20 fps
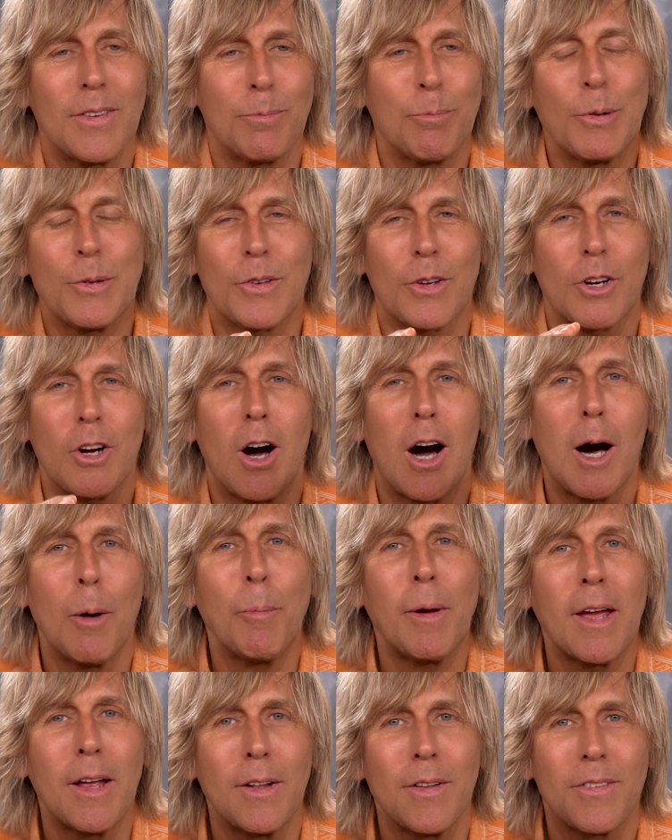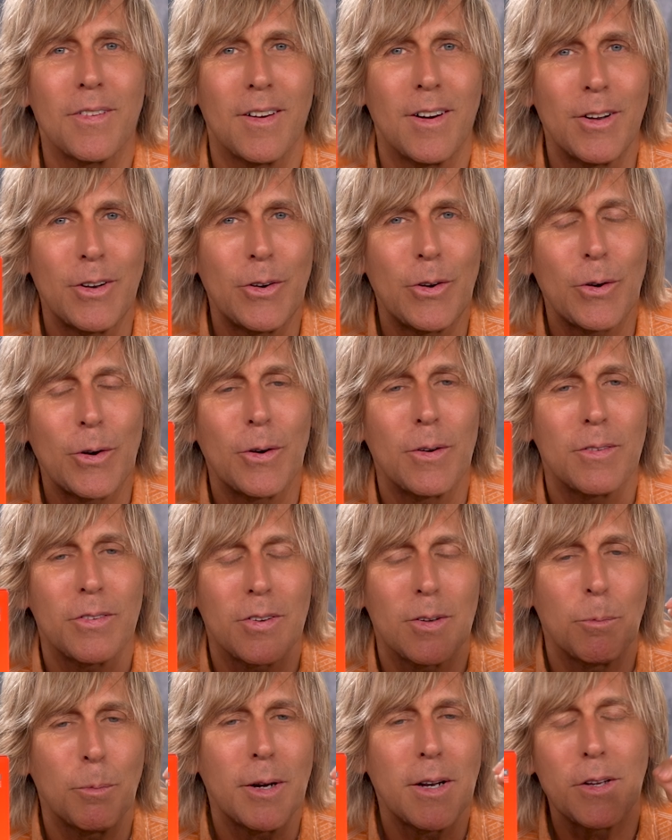puts a comment under
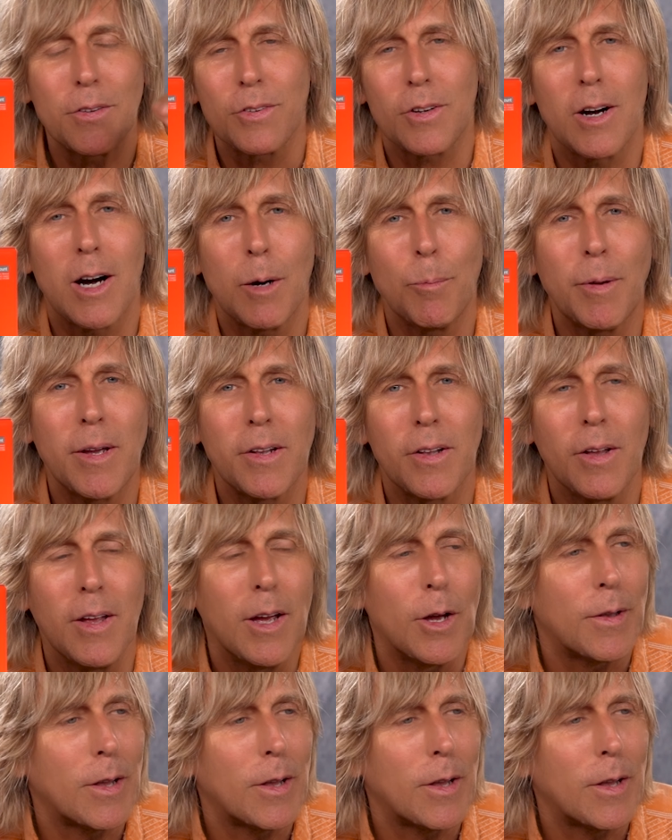somebody's comment